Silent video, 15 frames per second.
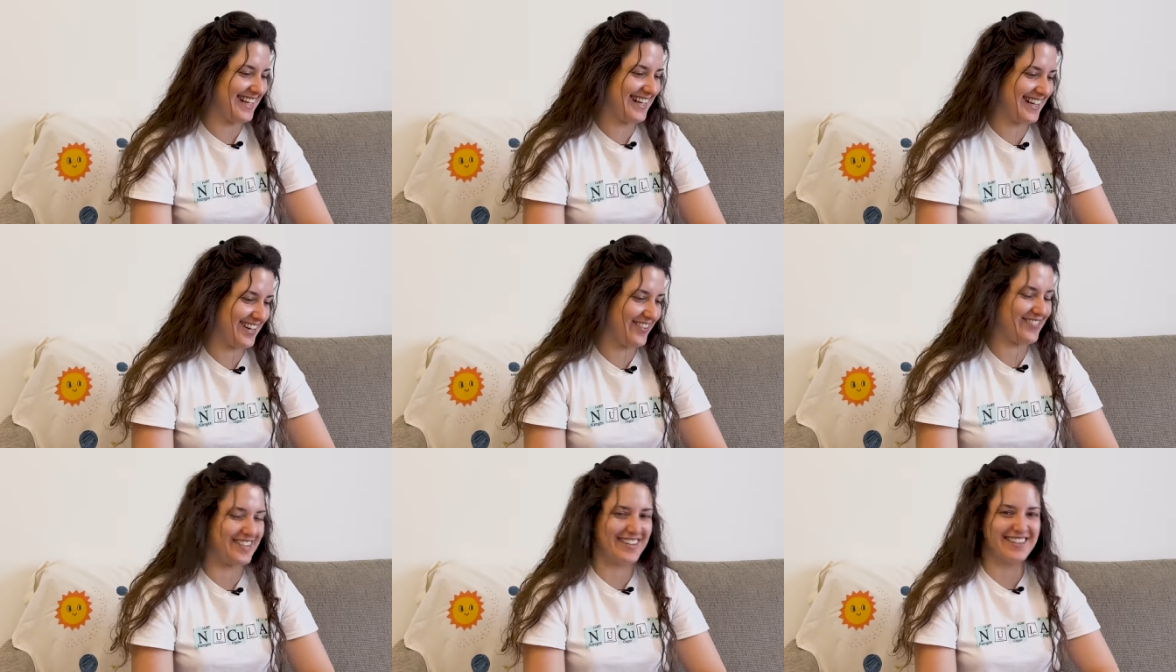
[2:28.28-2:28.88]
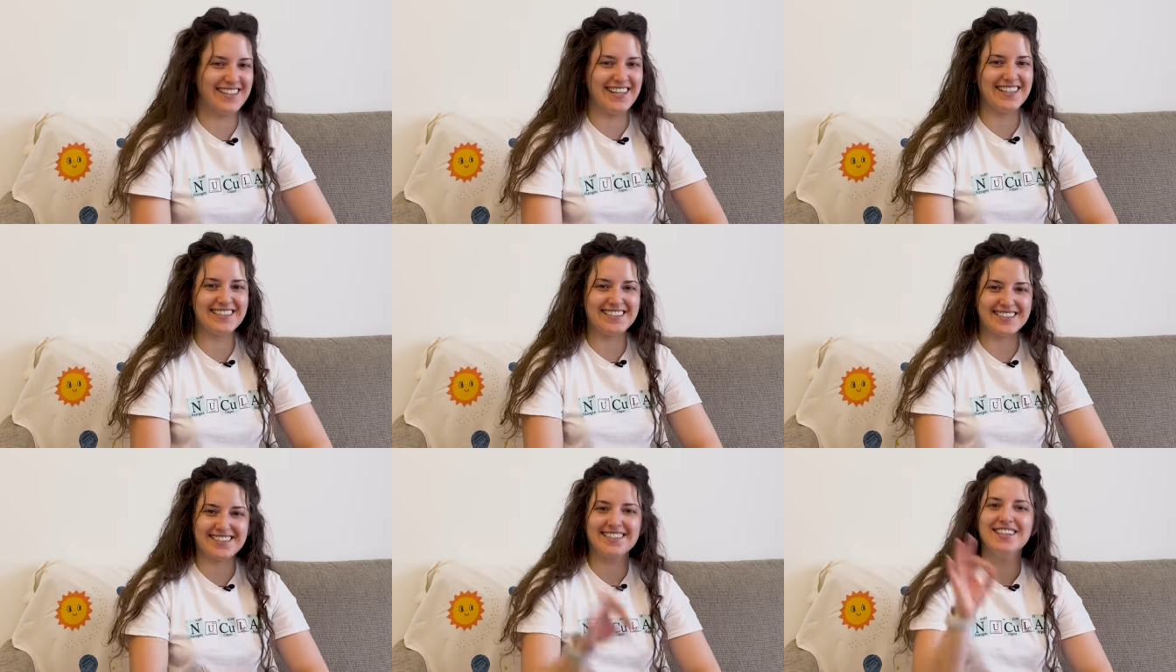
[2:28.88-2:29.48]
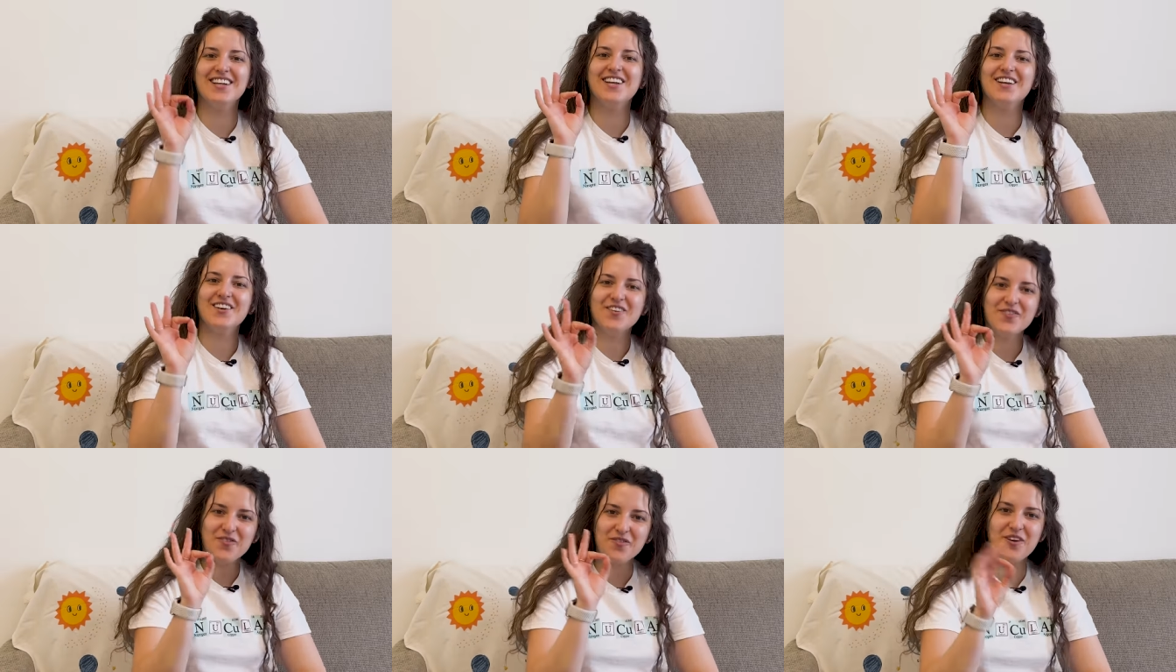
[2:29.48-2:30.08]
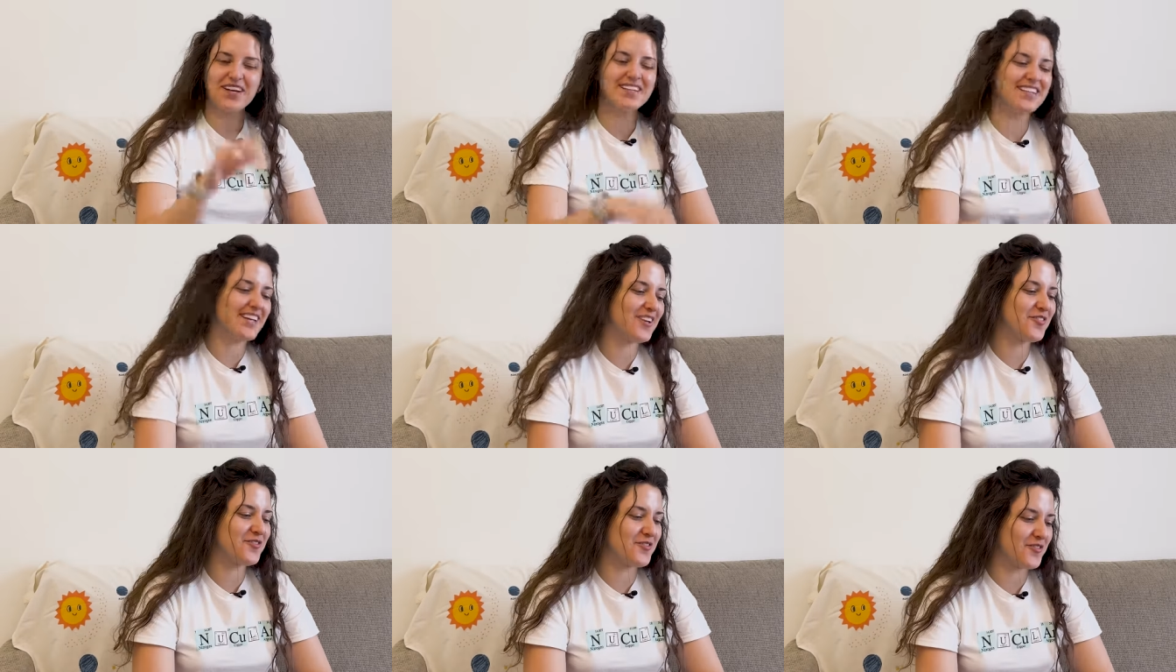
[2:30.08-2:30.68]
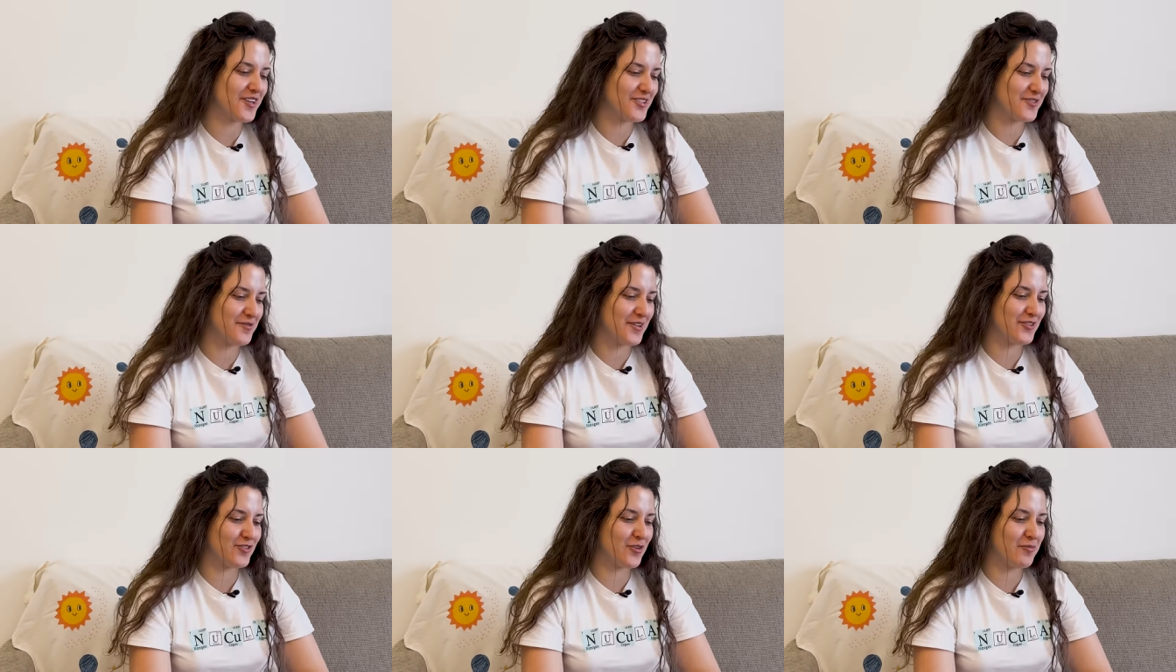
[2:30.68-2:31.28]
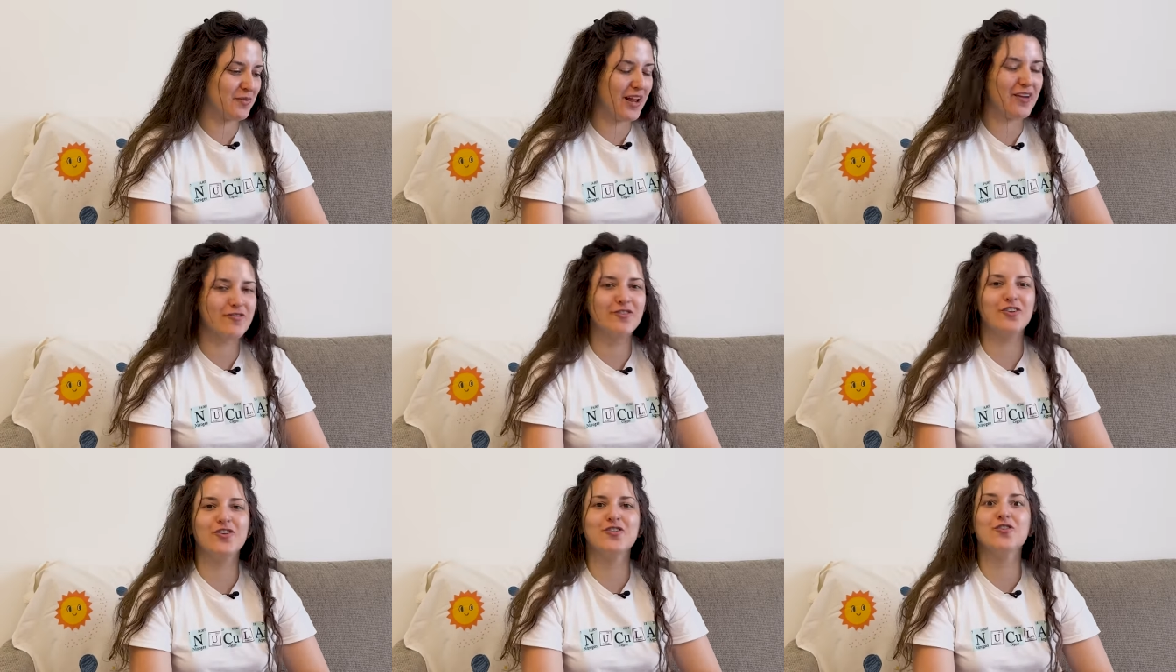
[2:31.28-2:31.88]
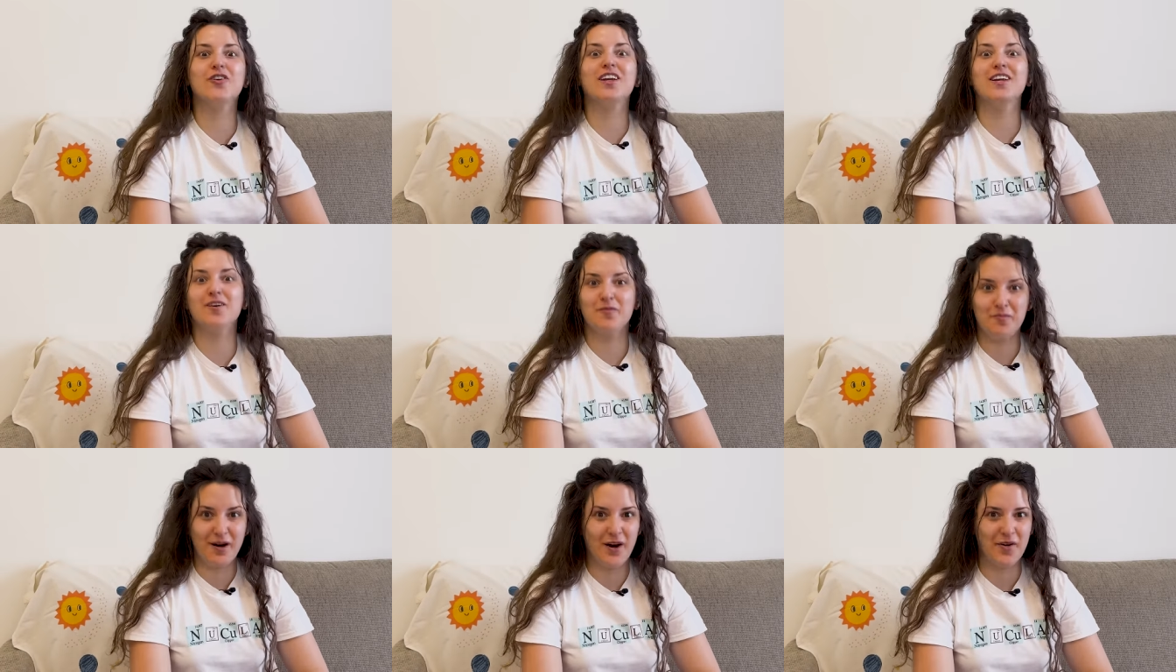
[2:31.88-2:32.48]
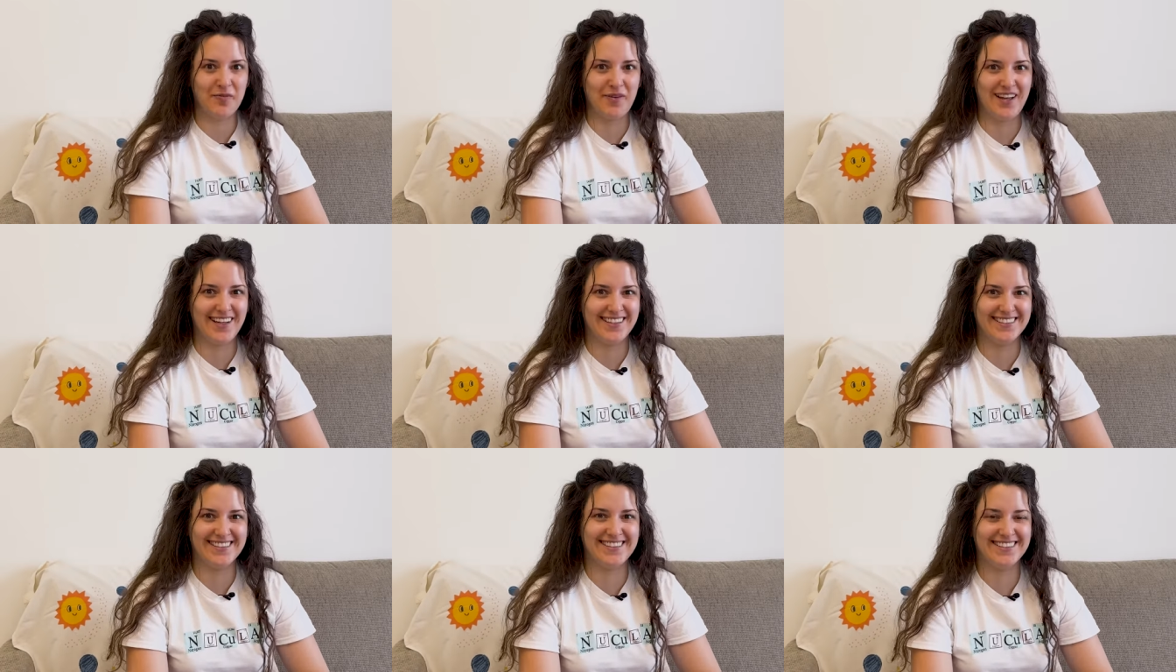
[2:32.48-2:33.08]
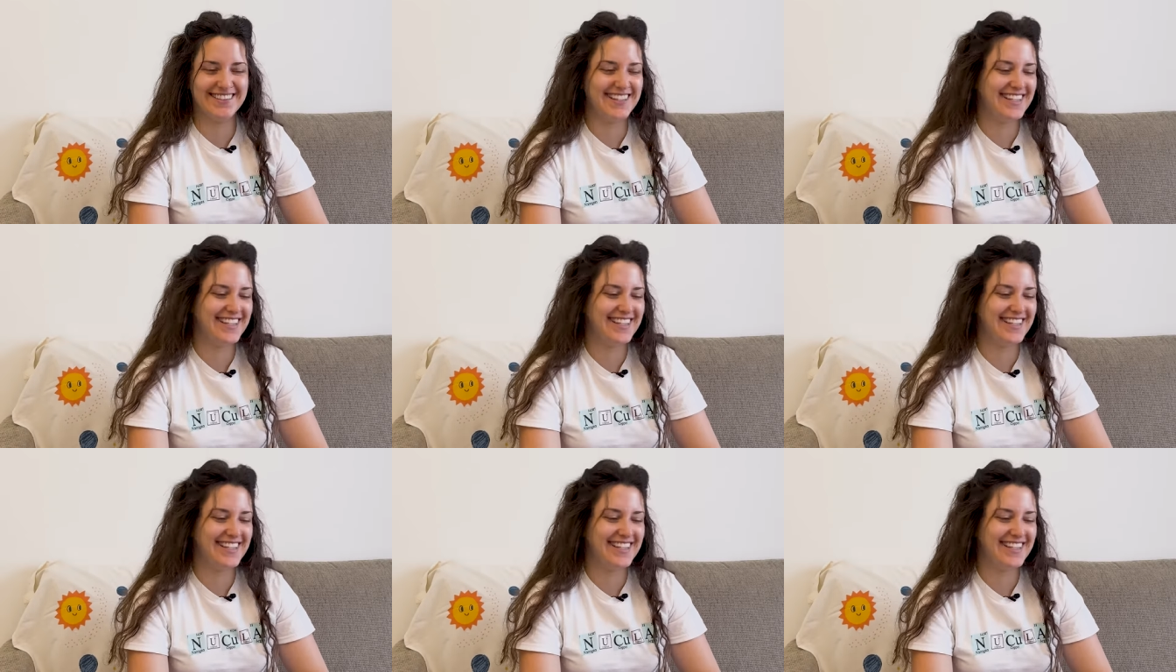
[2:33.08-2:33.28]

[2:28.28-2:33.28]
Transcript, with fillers: i love it that's one hell of a resume to apply for a nuclear power plant